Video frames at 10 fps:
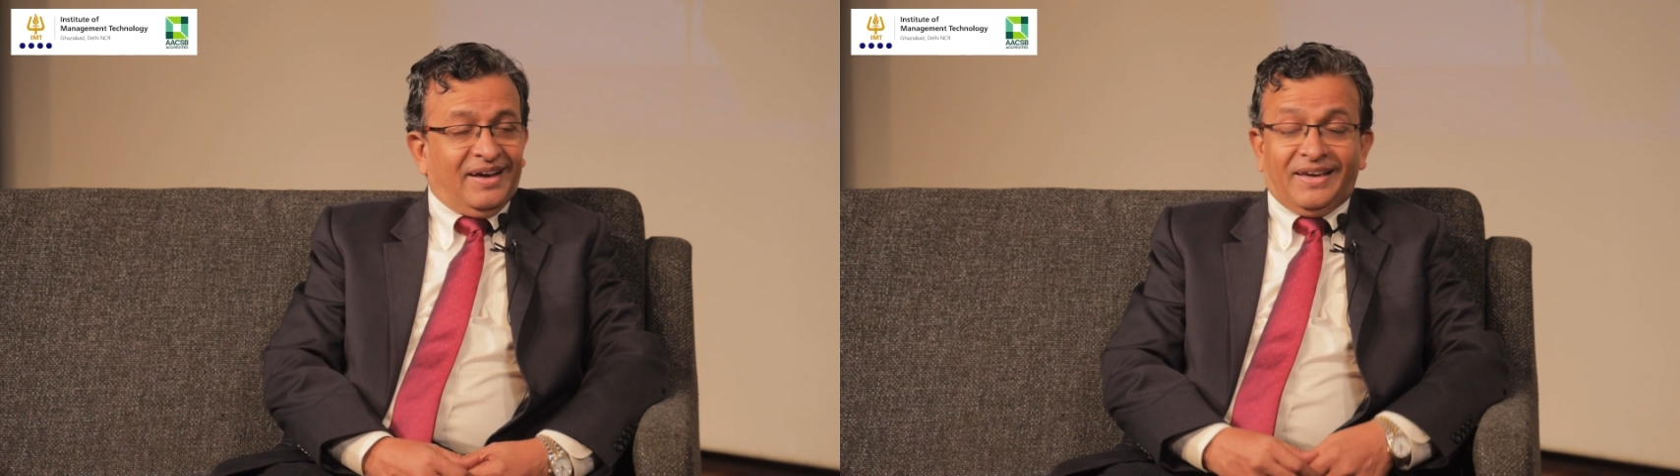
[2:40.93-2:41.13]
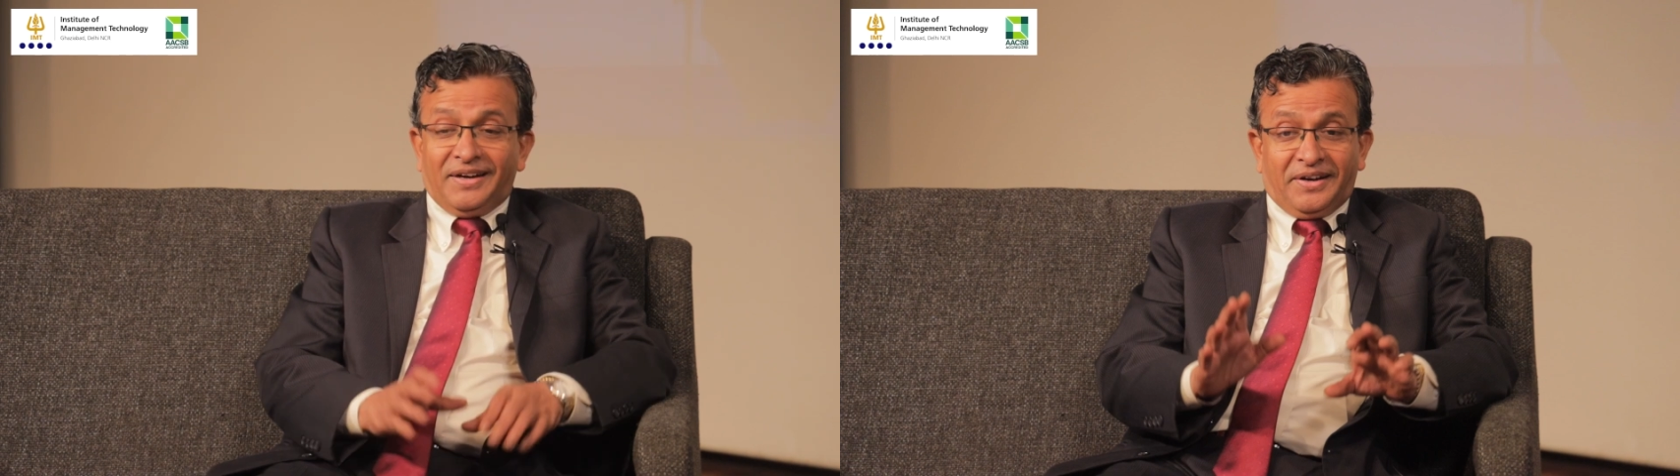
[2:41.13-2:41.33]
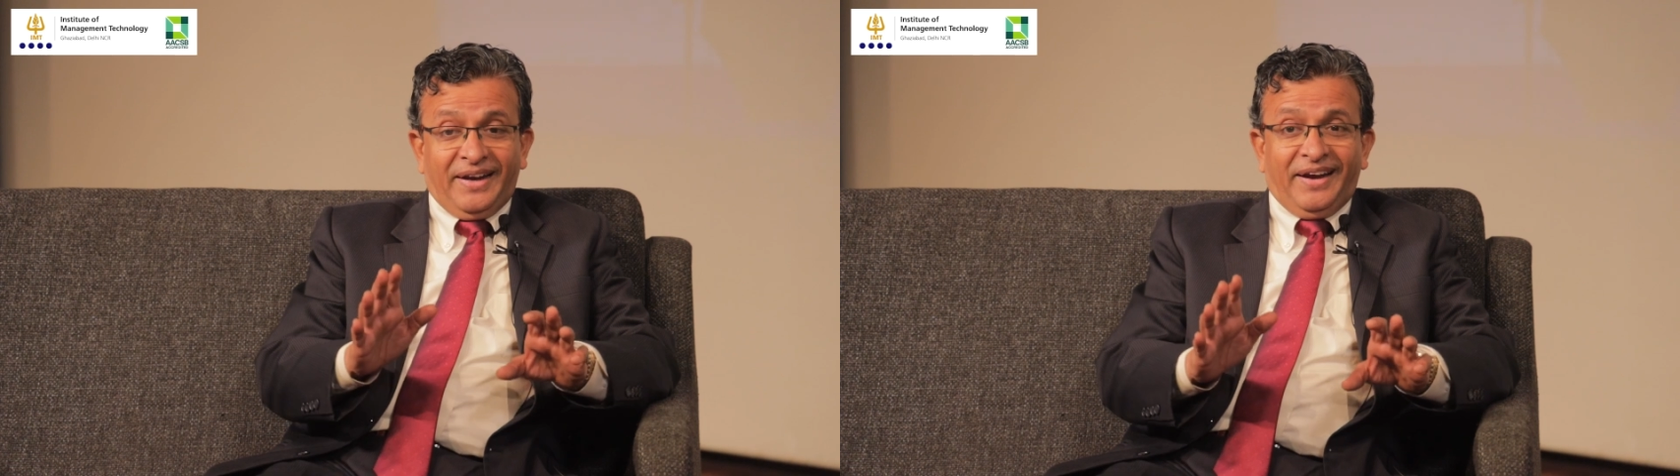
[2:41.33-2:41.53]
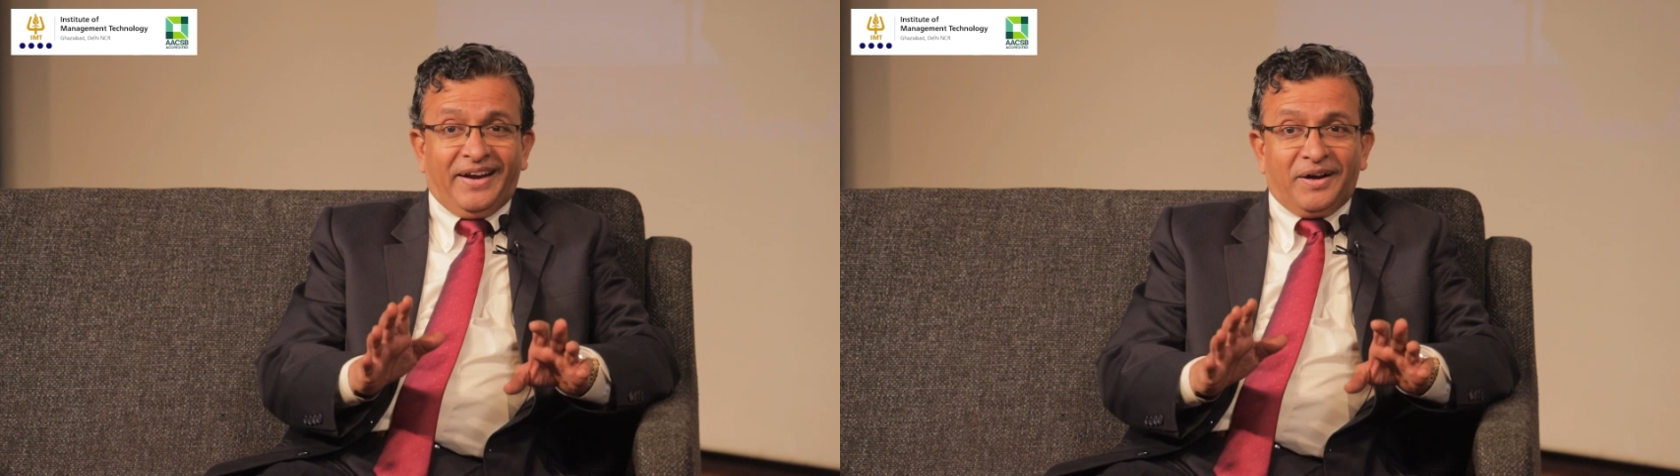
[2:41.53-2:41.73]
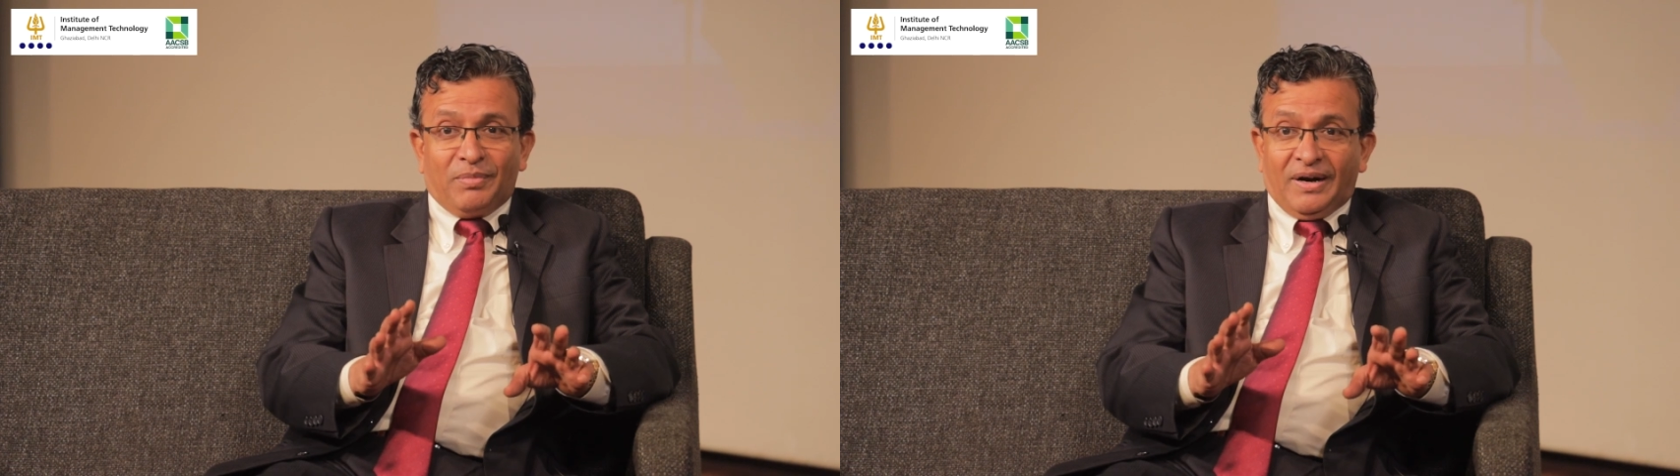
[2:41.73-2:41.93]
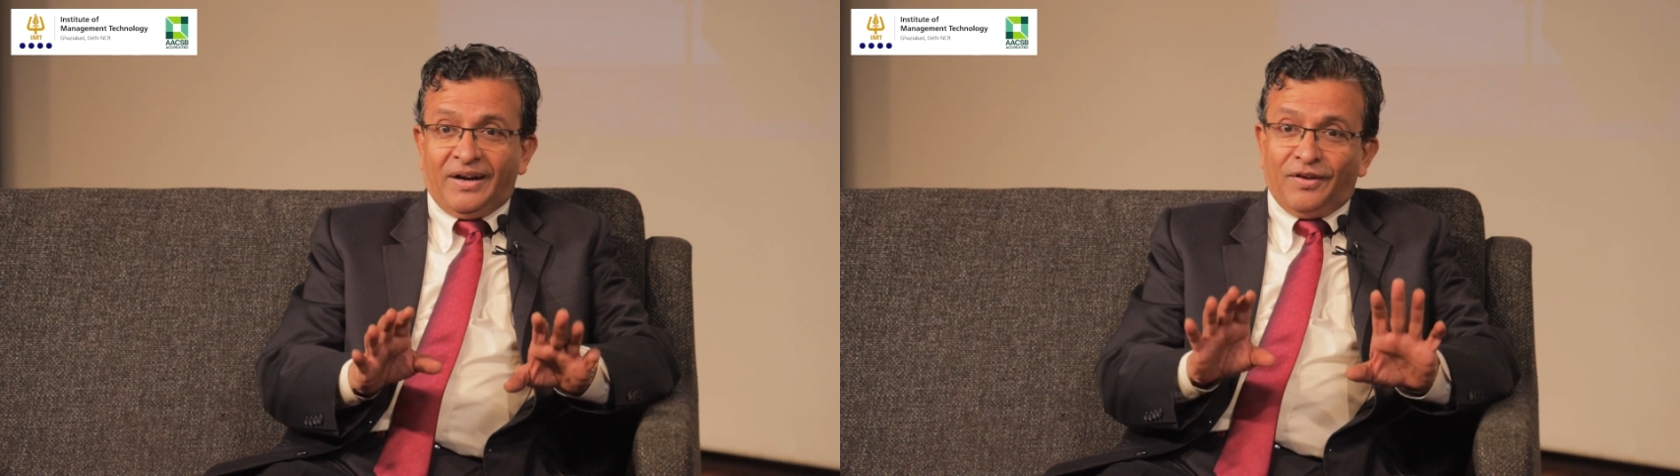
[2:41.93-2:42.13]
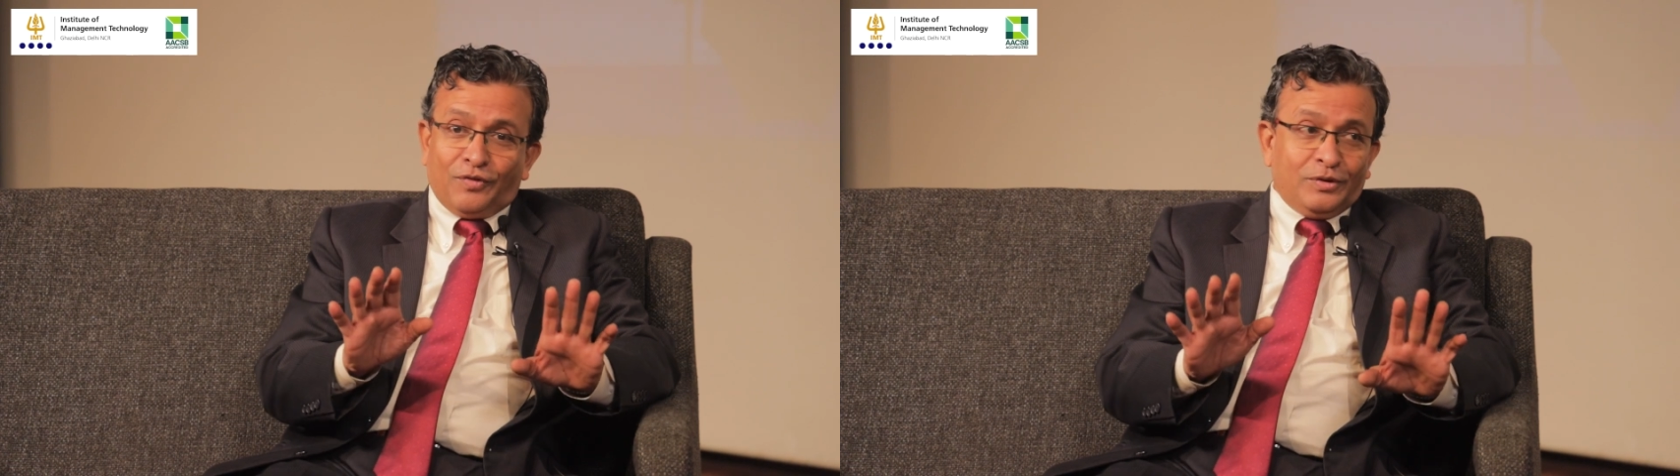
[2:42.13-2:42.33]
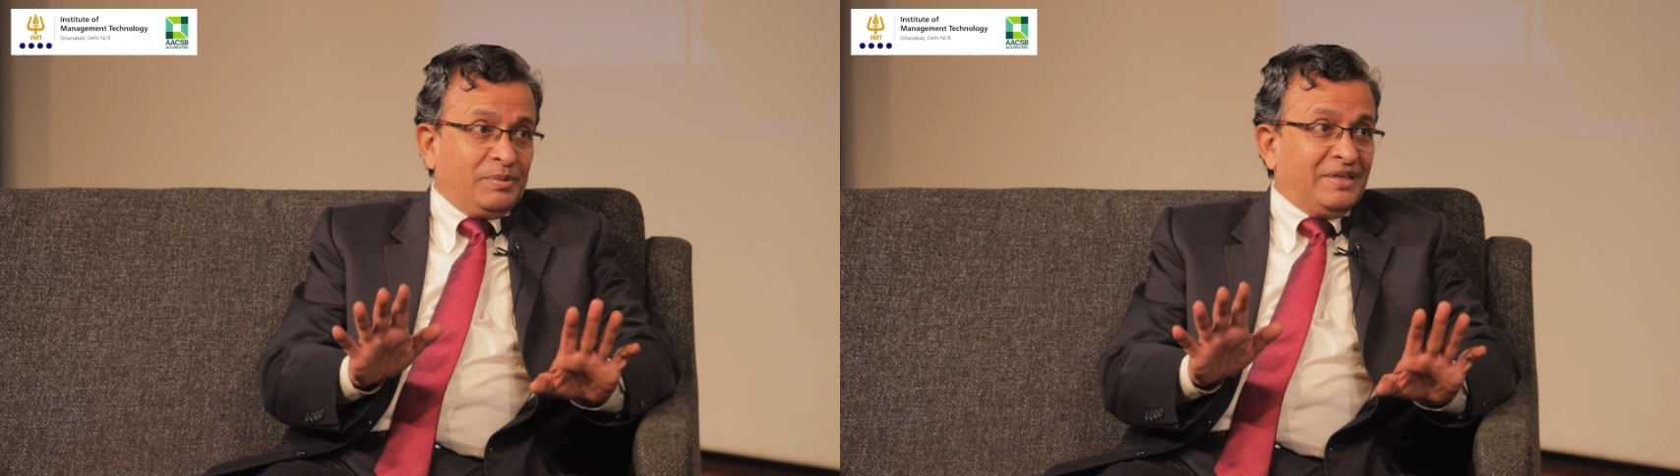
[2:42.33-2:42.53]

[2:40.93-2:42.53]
I can read Marathi, of course,